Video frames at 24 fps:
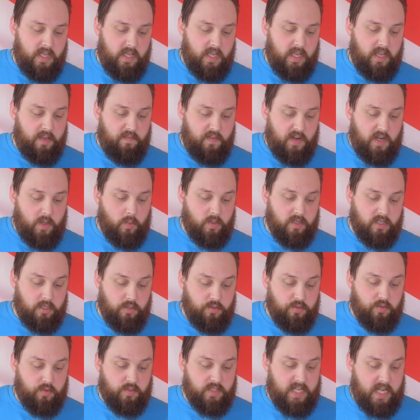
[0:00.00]
If I would
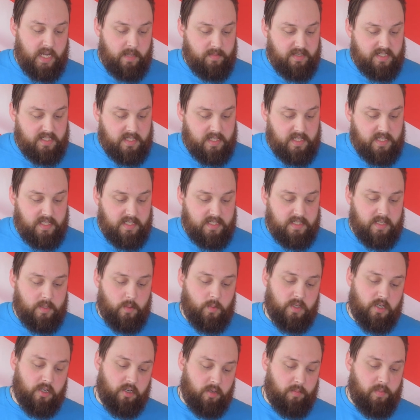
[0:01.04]
lose or damage these, it
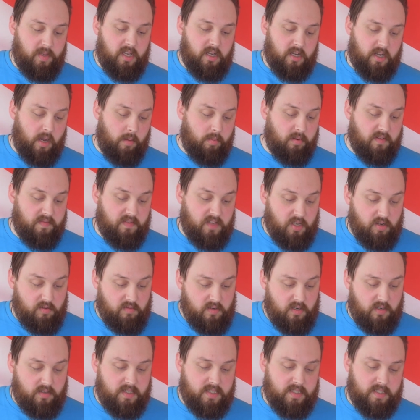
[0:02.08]
would only be a couple of
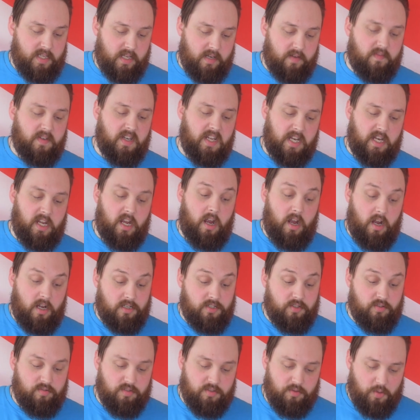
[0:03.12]
euros instead of nearly
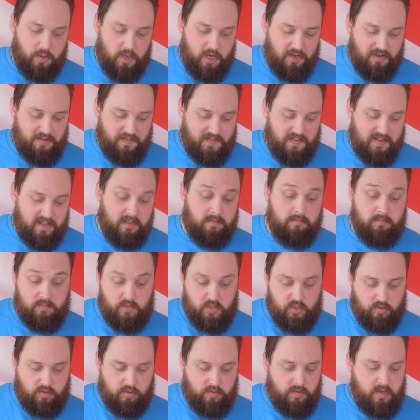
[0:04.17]
100 or over.
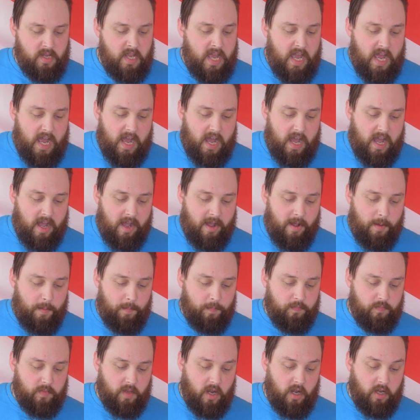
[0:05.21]
True.
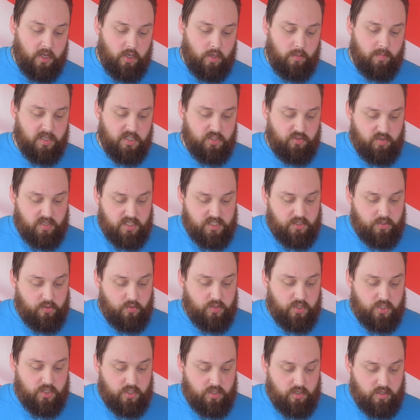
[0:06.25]
I got my Drysuit
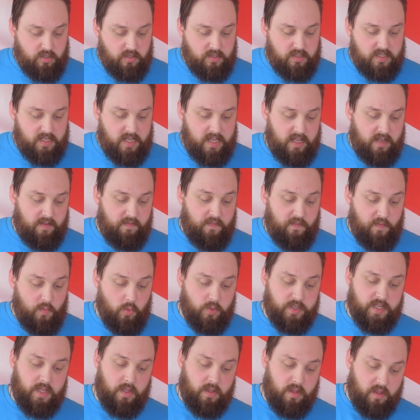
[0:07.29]
socks in
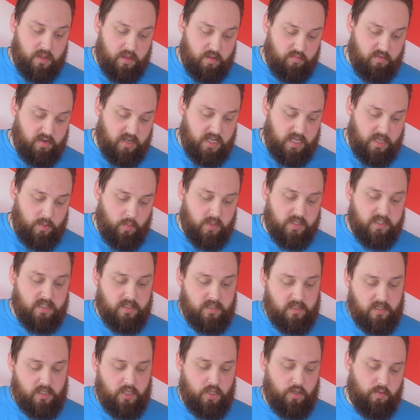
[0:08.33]
43, which is
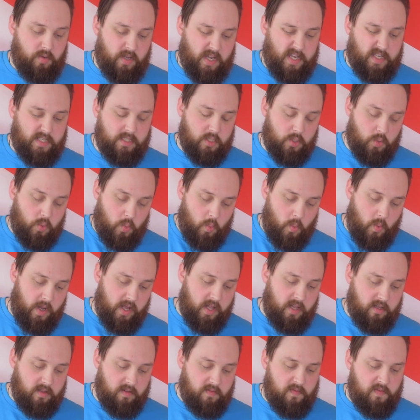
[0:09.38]
a UK
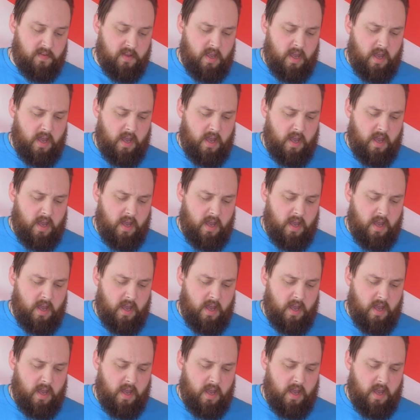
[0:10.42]
12.